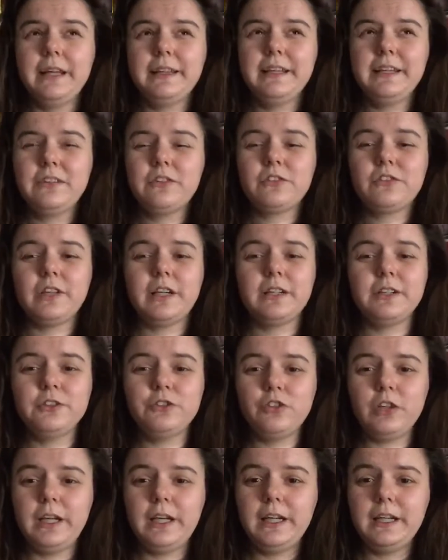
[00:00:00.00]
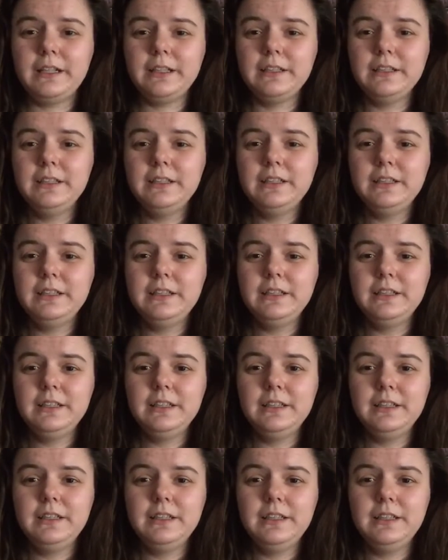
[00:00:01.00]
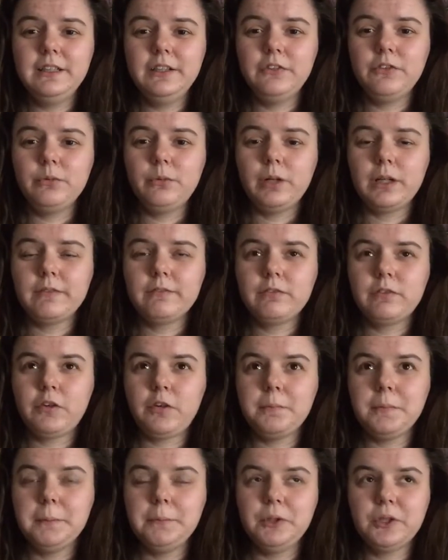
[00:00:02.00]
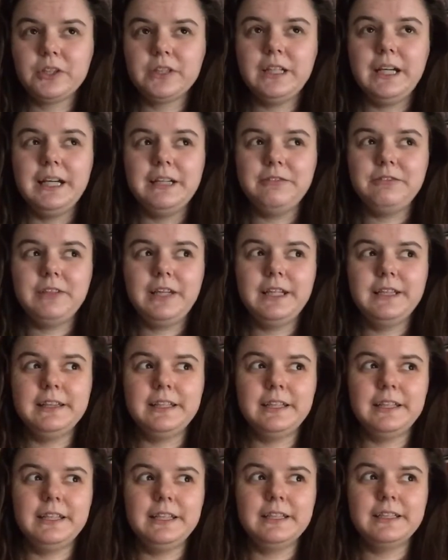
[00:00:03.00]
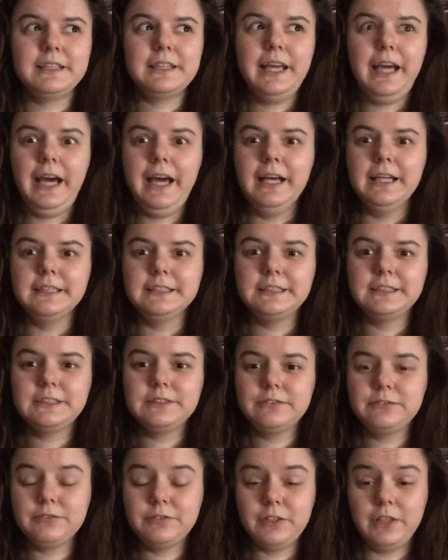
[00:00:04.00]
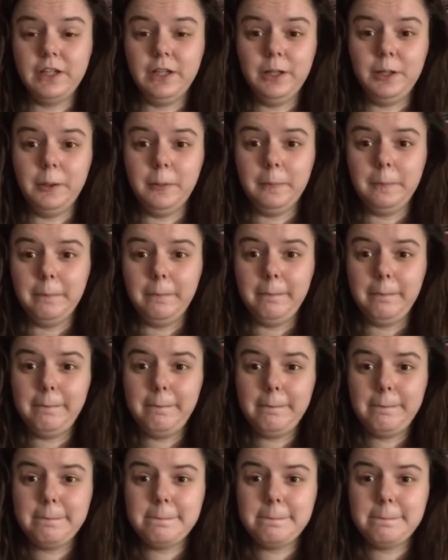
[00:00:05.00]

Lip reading: I think Sarah Jane is one from The Book Life and then Kaz from